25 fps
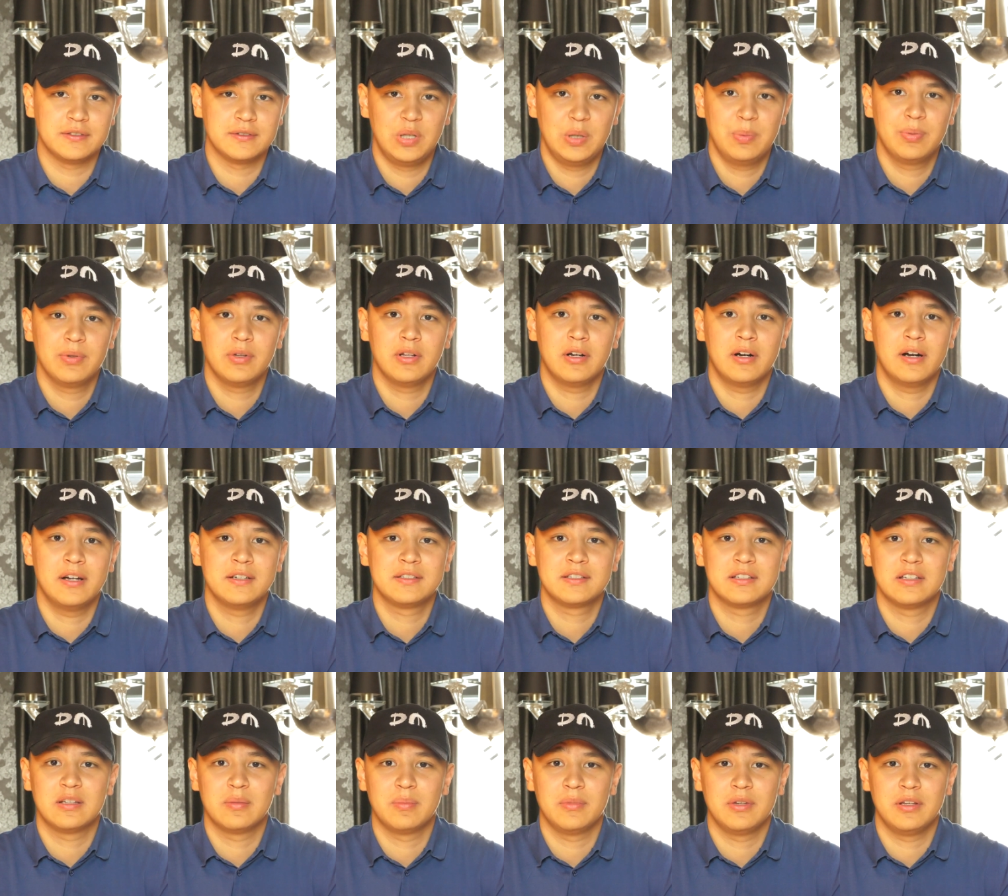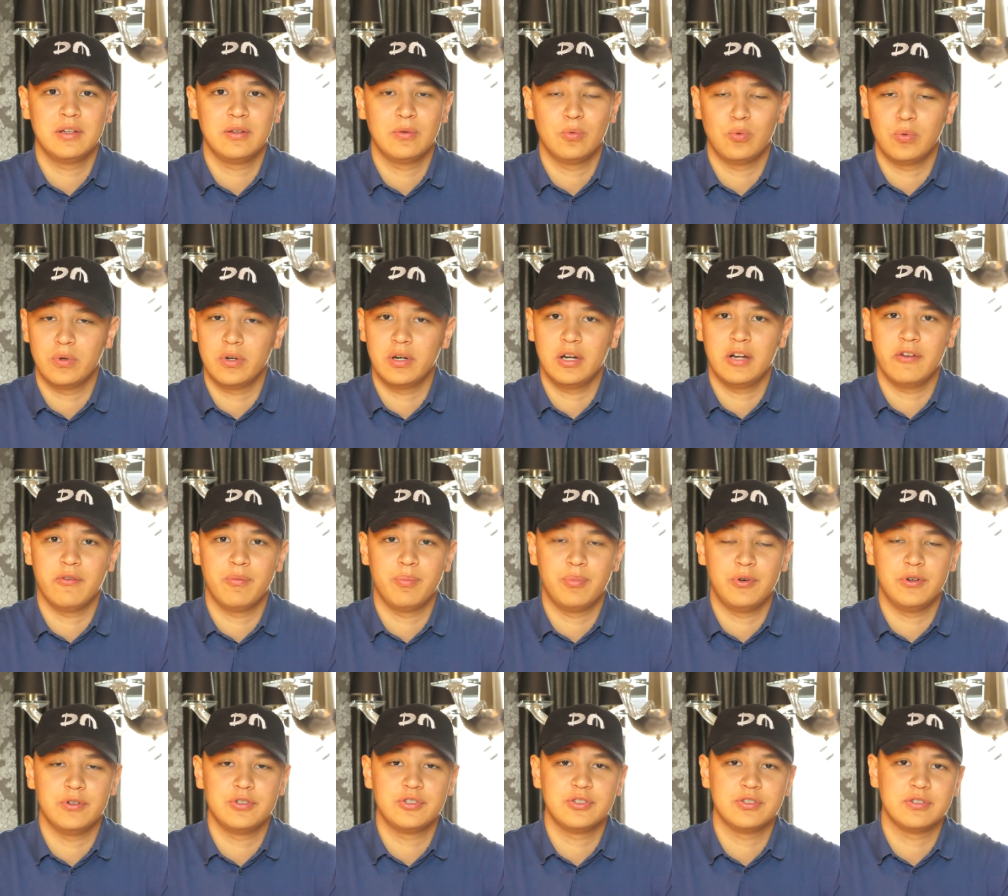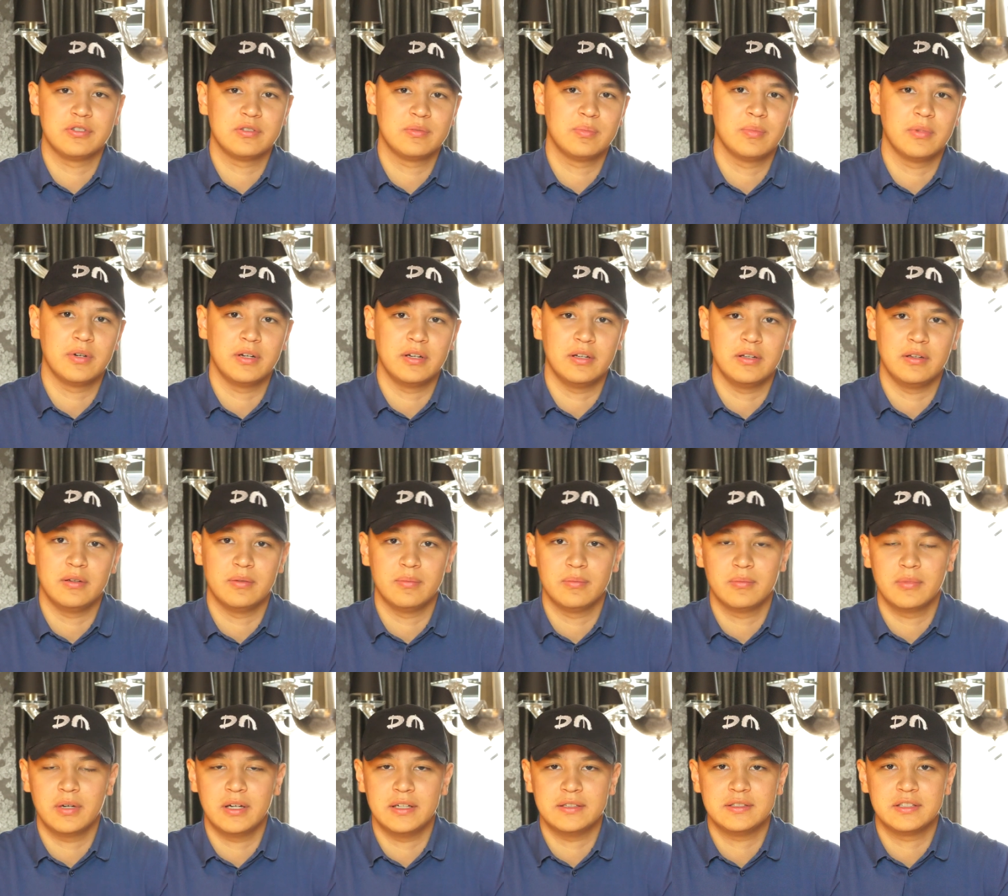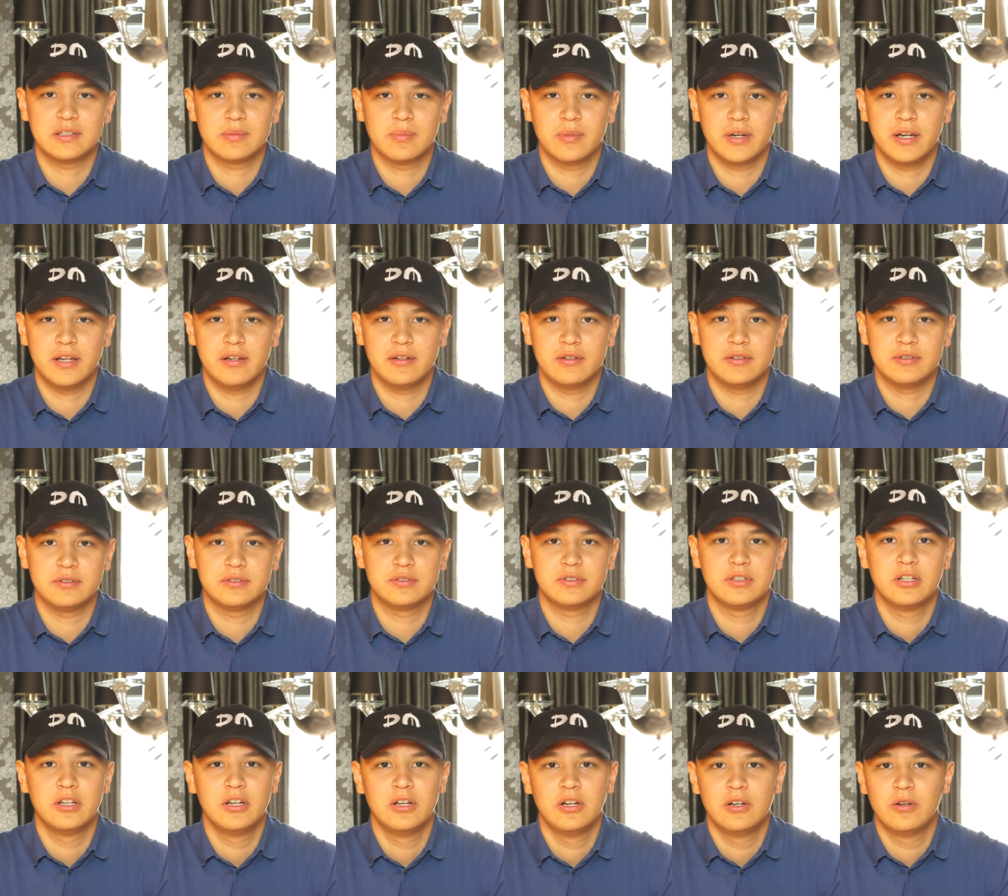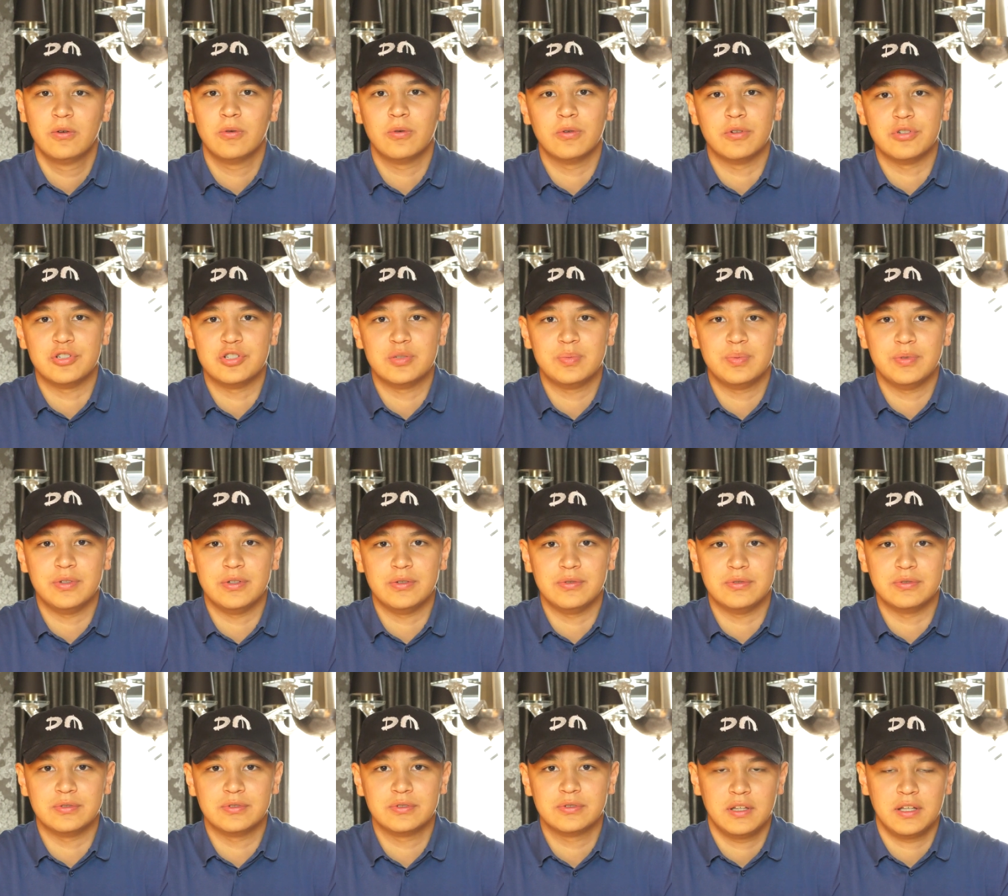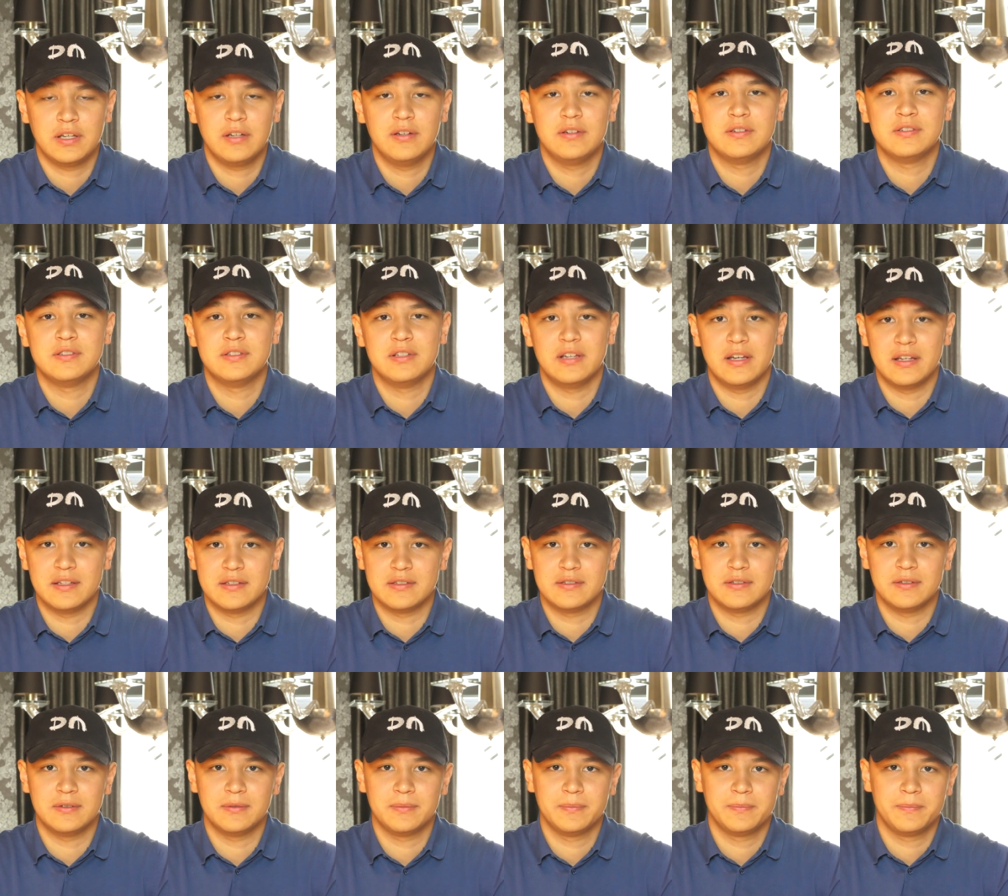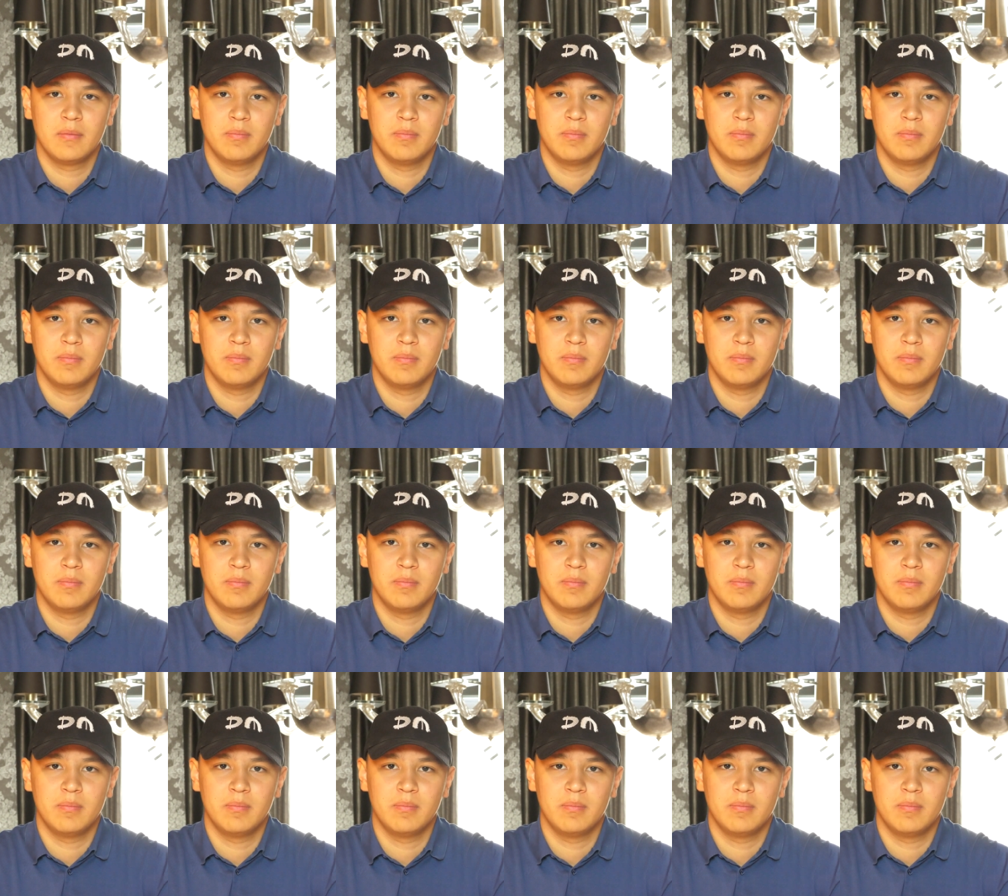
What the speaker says: People are asking me where I've purchased my ASIC miners or GPUs. Here is the answer.